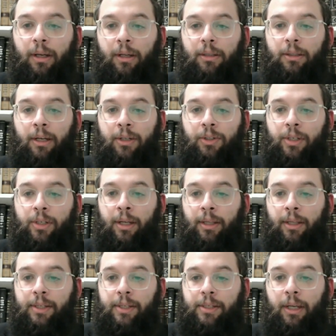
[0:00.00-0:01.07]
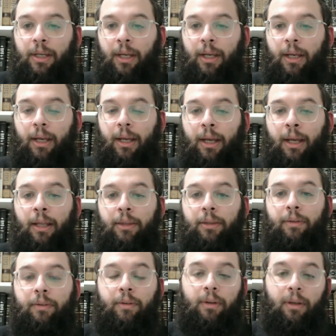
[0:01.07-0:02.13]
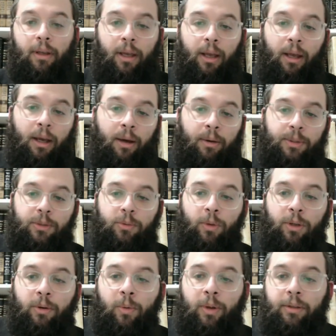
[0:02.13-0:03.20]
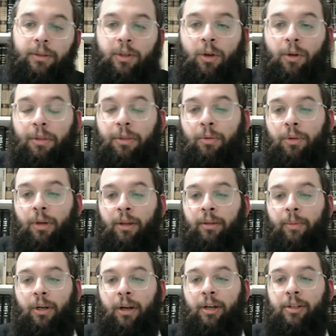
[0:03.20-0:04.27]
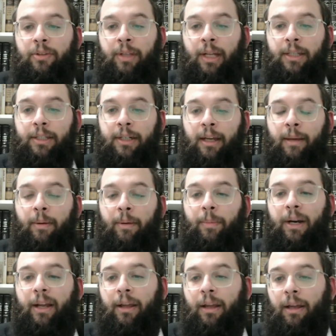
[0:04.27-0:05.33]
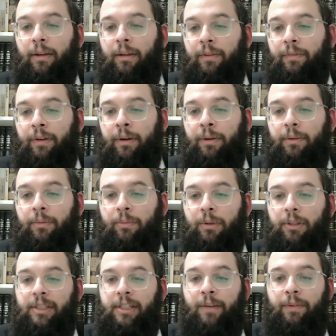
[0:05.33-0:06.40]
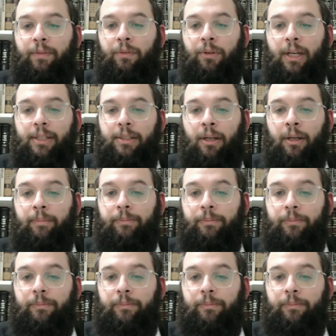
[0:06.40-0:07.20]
touches on this. And I was wondering whether to go through the other Mekaydes to Alter Rebbe, but I figured we'll save it for next time.